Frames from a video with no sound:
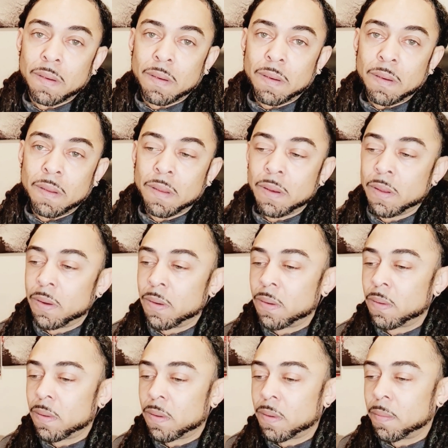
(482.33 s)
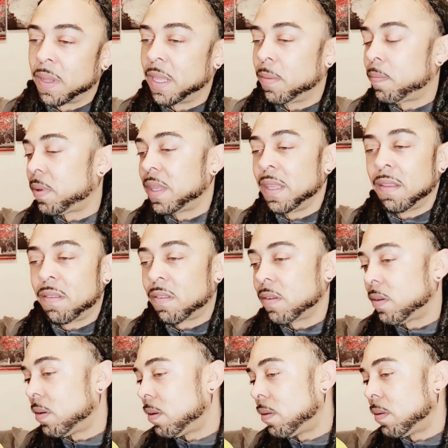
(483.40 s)
you know, to make peace
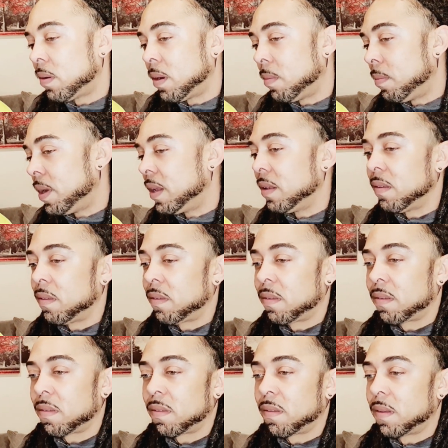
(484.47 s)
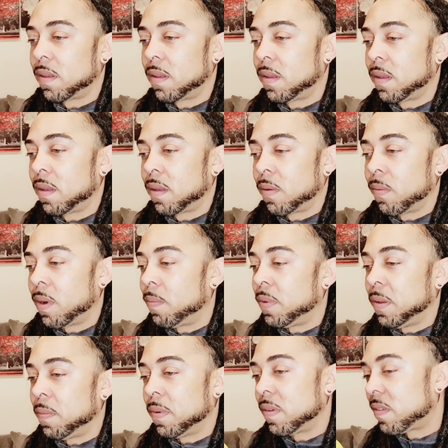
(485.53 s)
or amends while
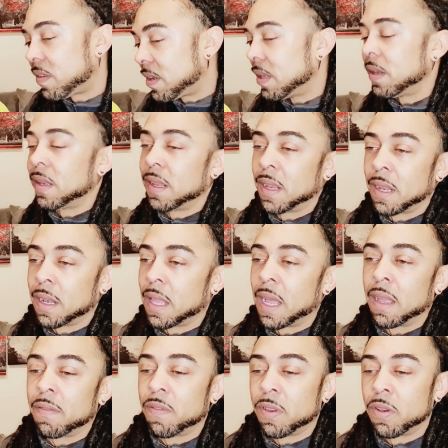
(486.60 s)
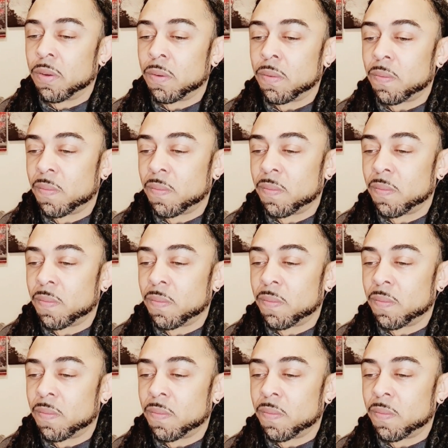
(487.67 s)
people are still here alive, you know.